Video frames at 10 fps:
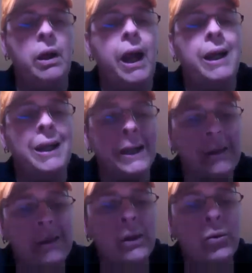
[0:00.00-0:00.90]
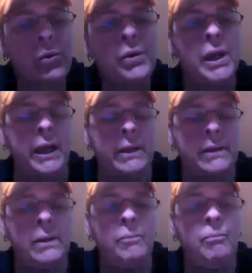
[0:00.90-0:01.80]
and can still do
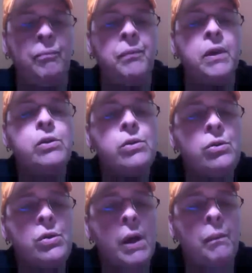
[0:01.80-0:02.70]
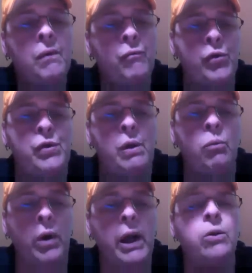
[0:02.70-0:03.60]
things, do something for
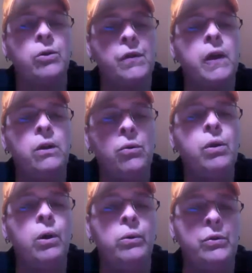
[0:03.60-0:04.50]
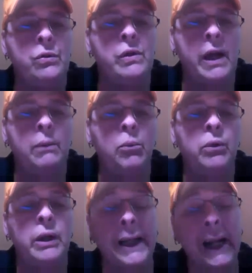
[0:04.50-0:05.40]
someone else that you know who's disabled.
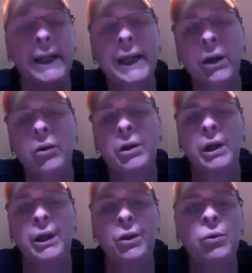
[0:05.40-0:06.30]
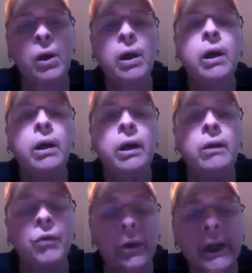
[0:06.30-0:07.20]
And I can guarantee you,
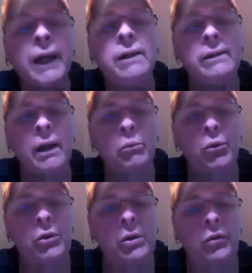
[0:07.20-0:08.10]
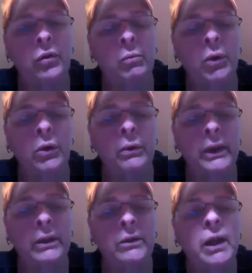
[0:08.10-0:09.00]
if you're not disabled, you know someone
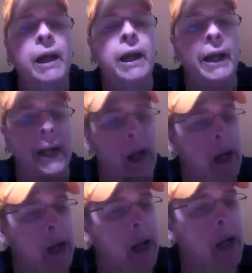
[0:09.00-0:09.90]
who is, and I